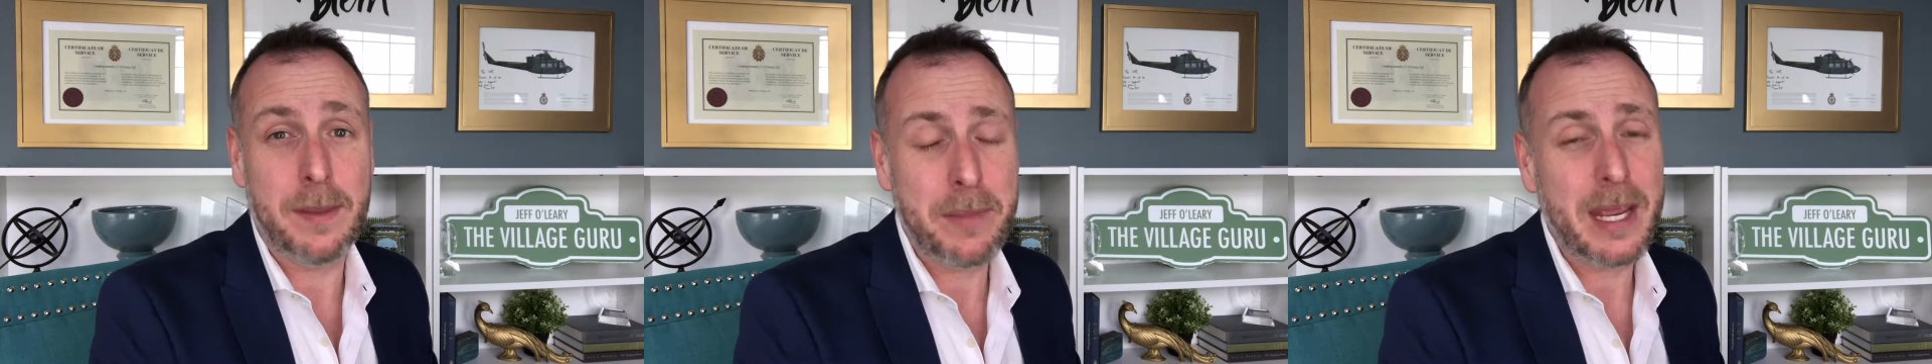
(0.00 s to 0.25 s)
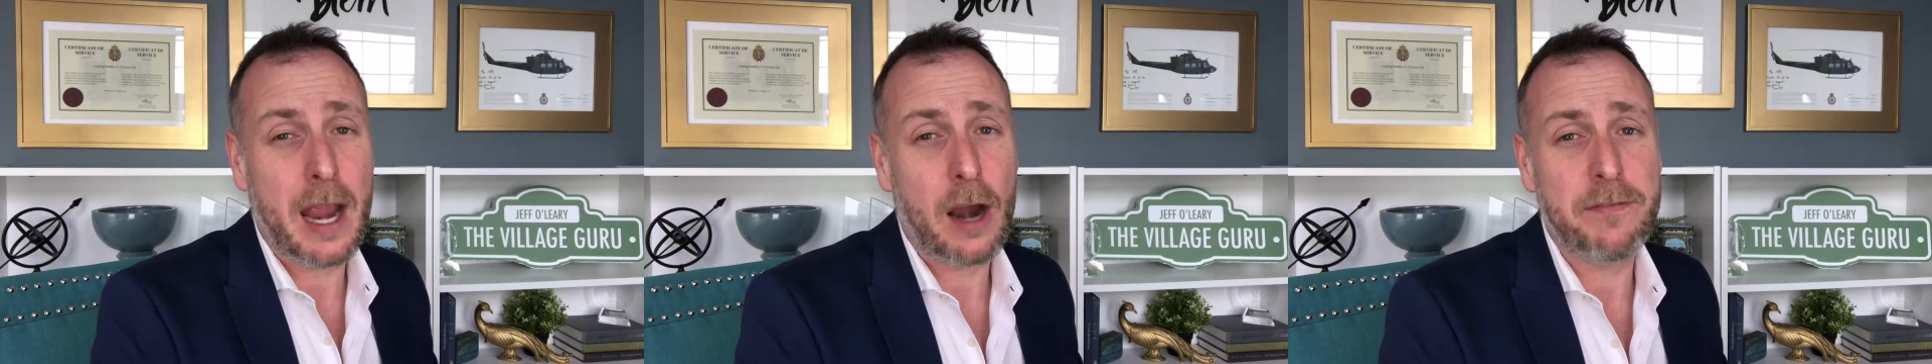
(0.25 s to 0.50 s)
then
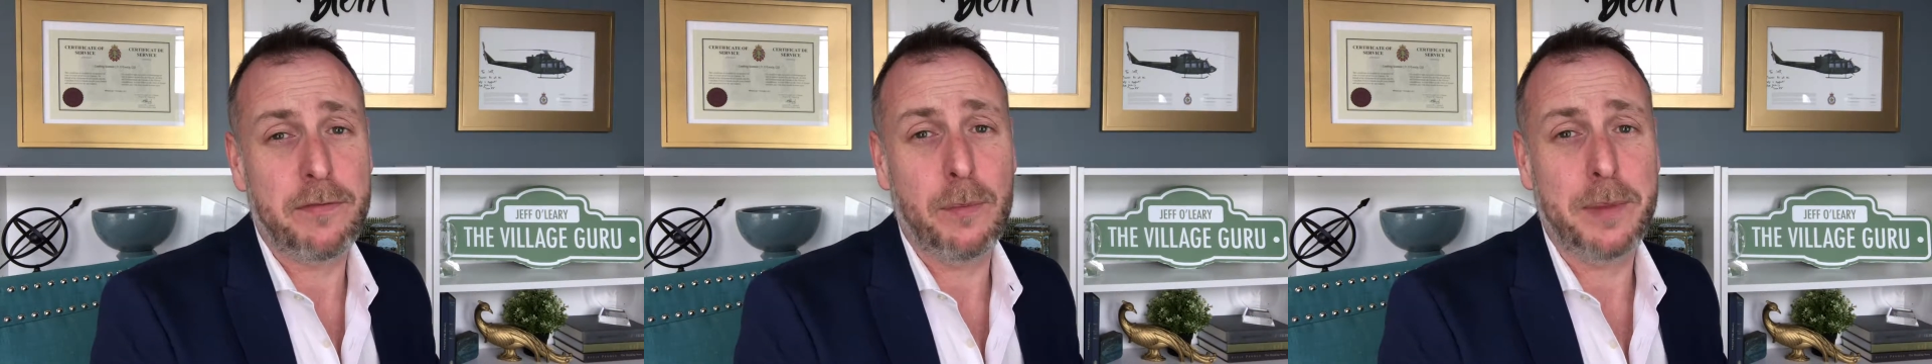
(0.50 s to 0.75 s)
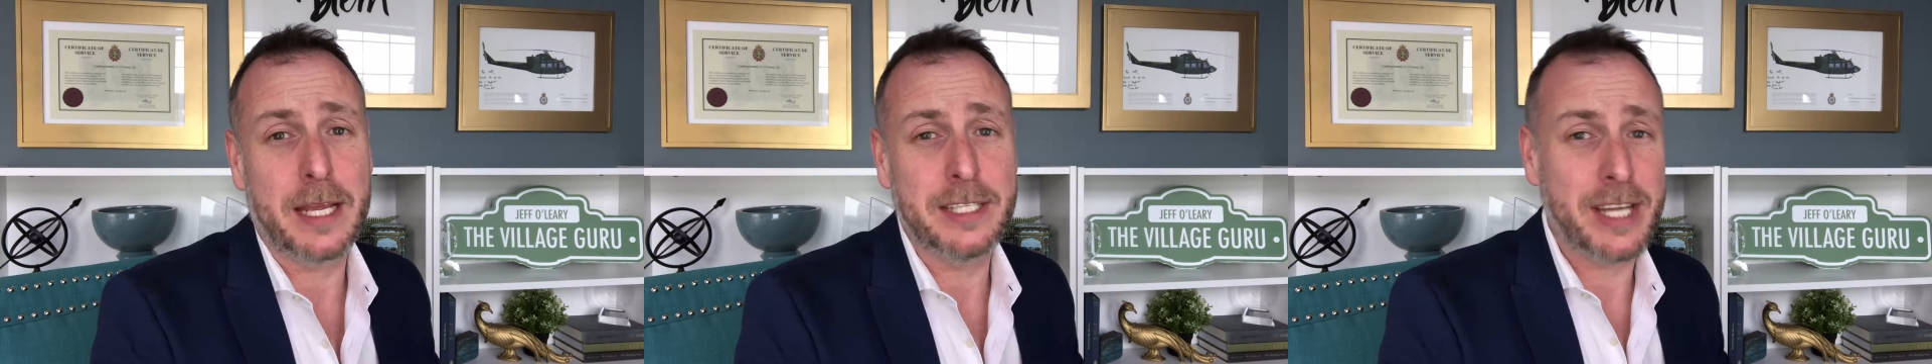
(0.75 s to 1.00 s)
be careful
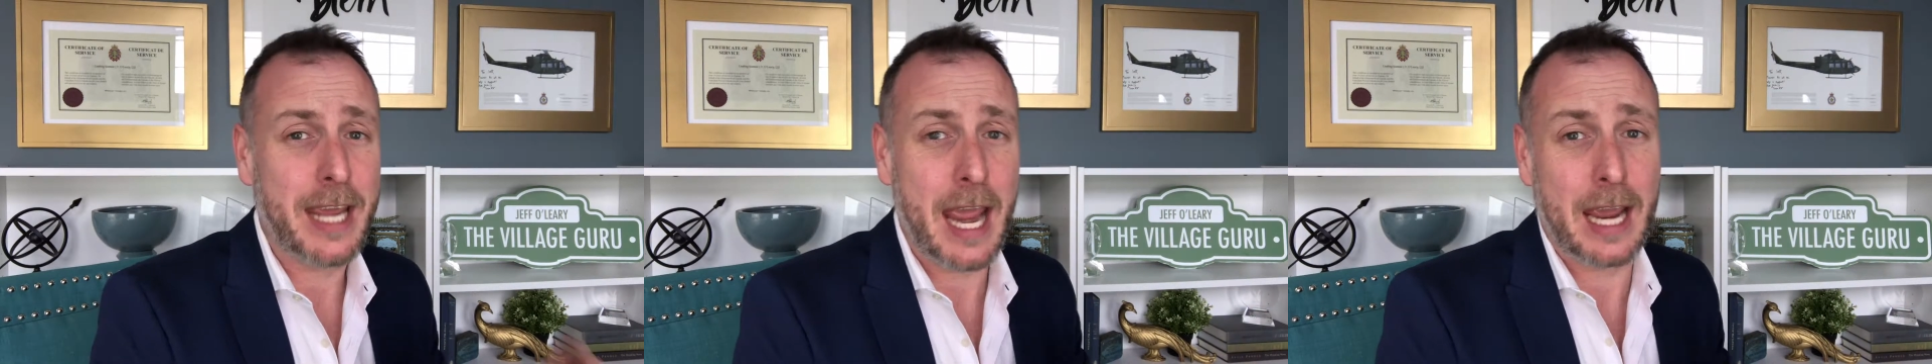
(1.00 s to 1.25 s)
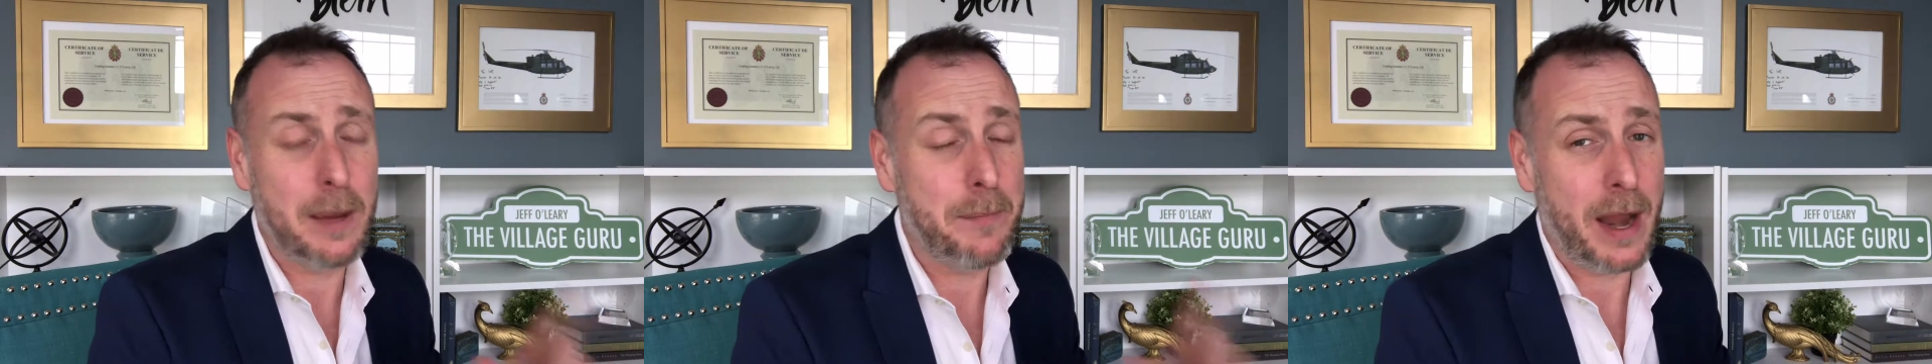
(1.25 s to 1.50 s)
because you
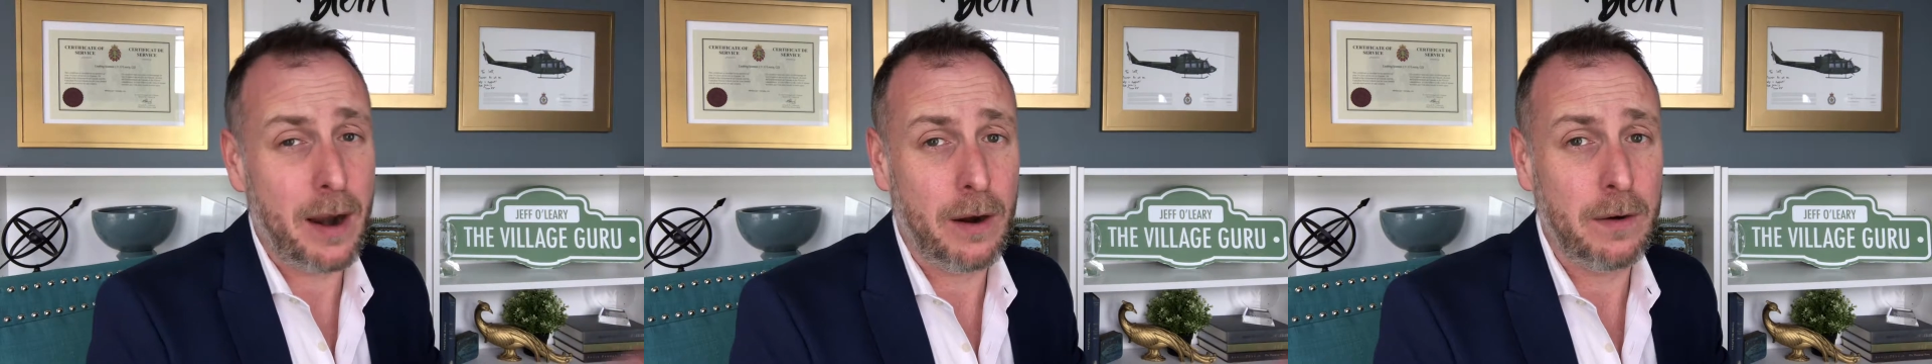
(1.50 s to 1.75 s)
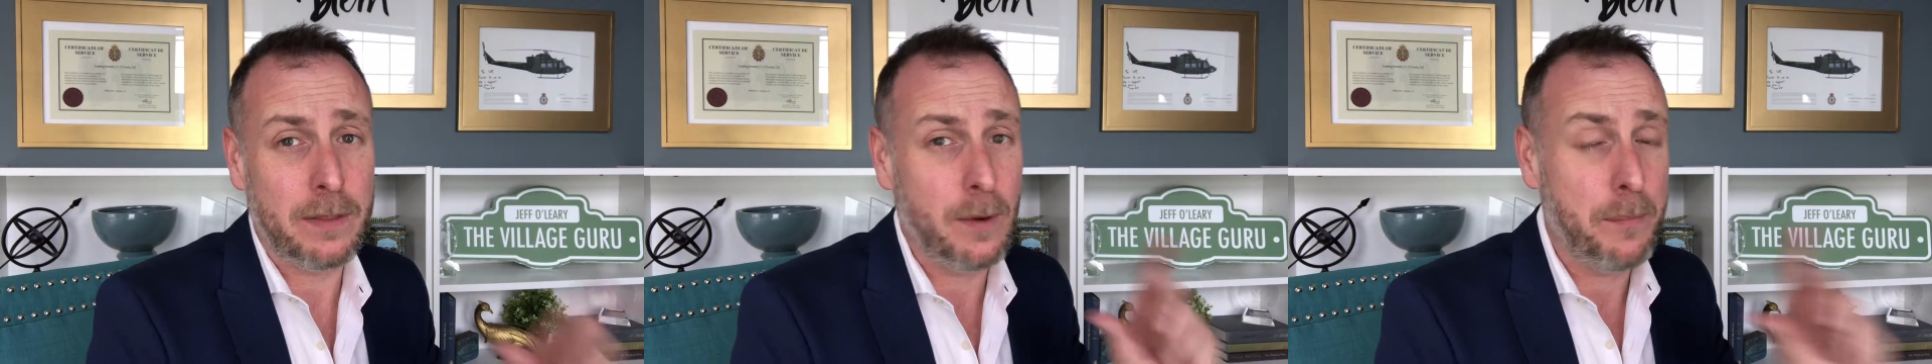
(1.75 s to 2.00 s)
can't
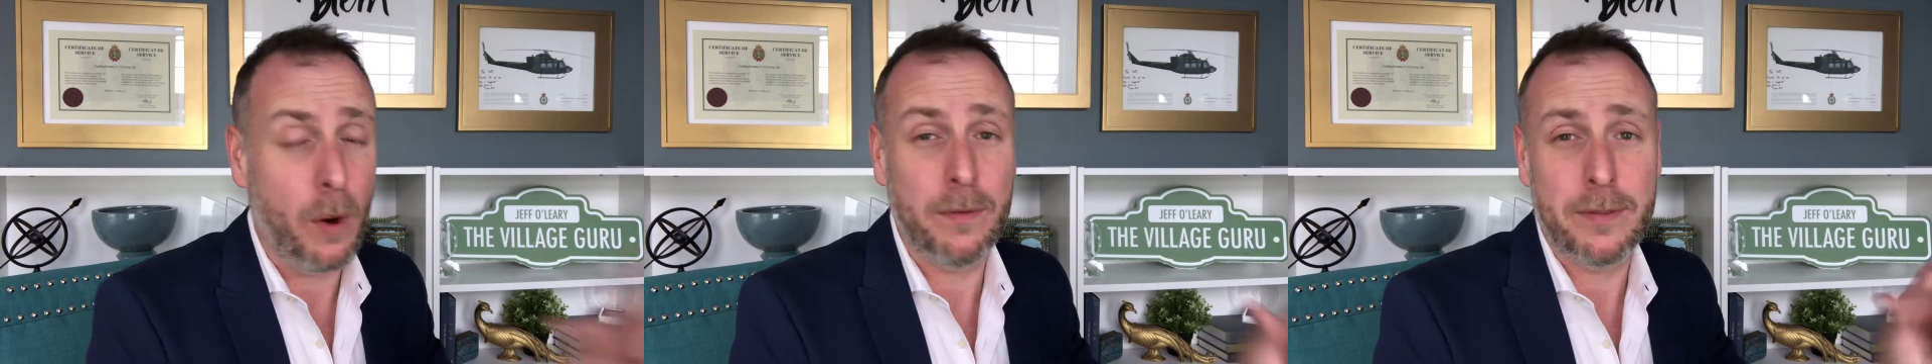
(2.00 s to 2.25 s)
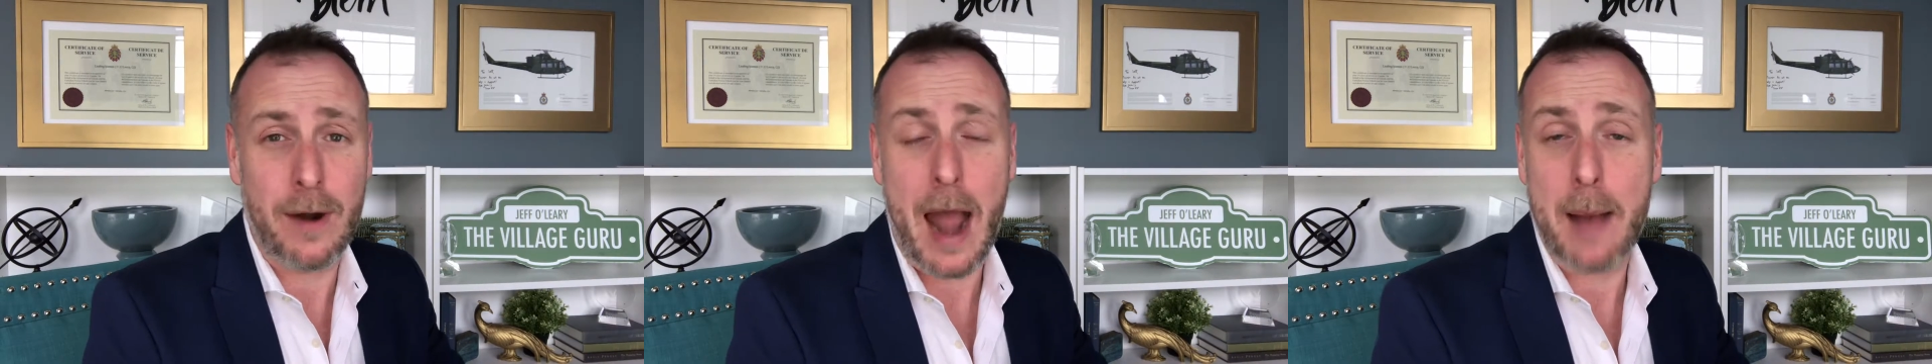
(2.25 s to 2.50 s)
compare.
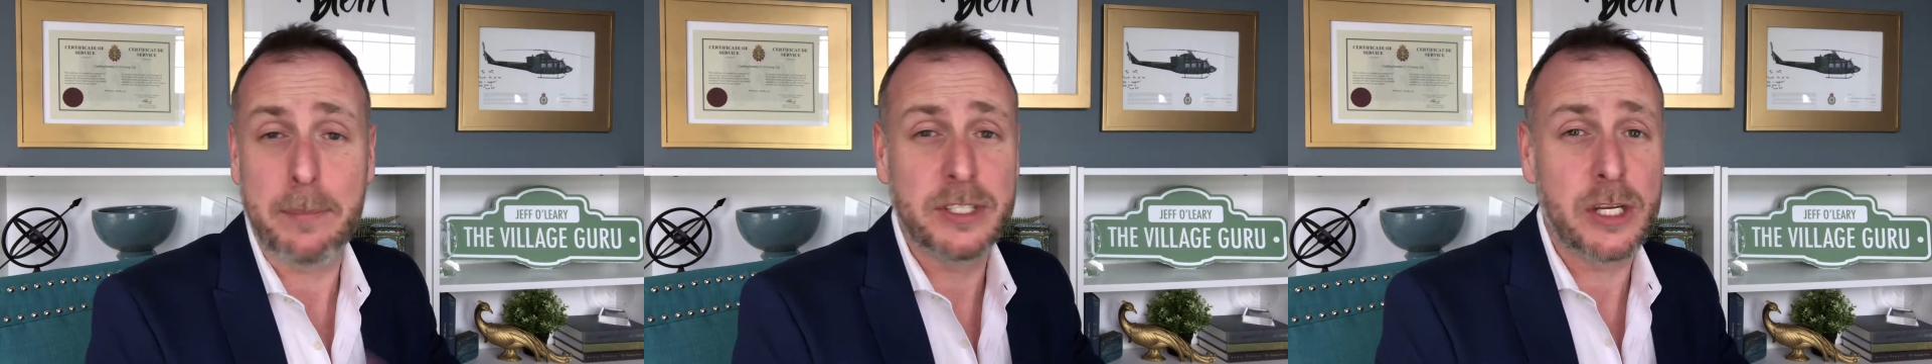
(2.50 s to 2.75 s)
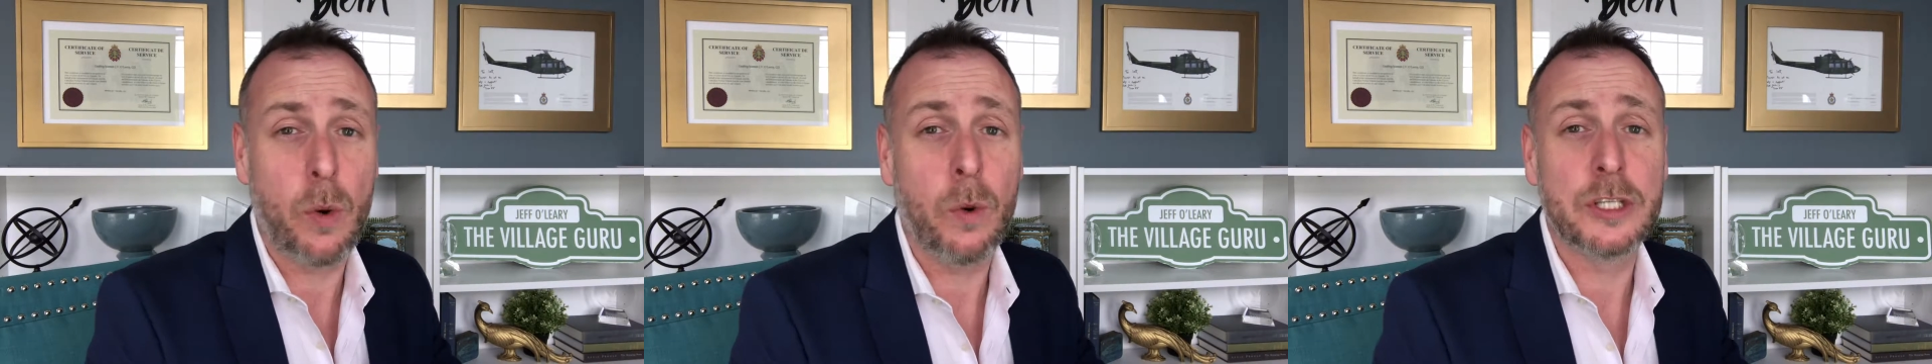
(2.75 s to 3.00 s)
They're apples
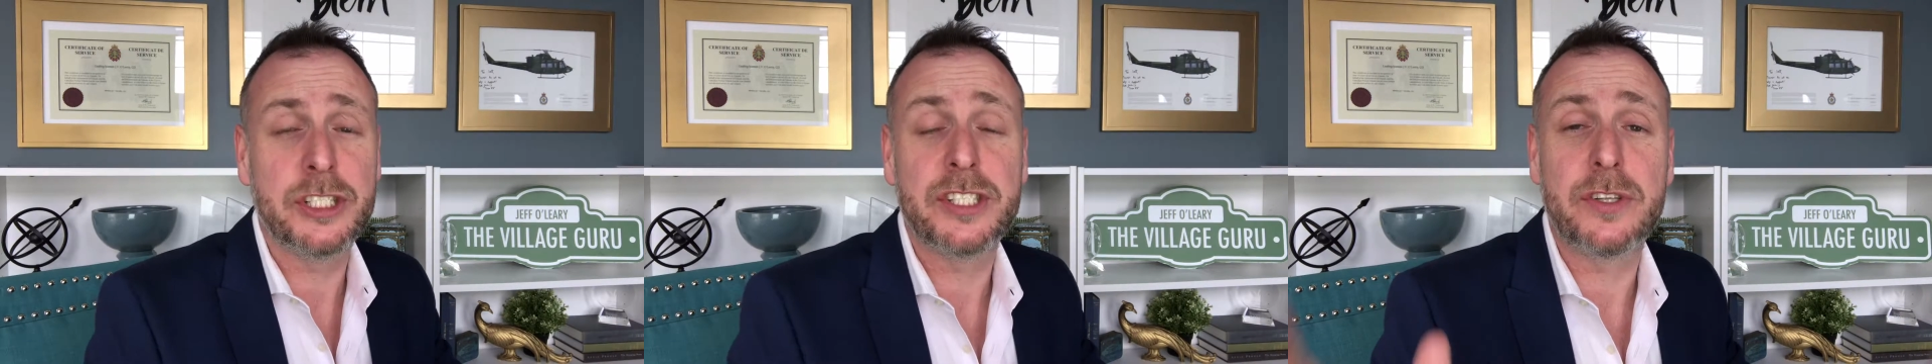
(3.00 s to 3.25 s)
and oranges.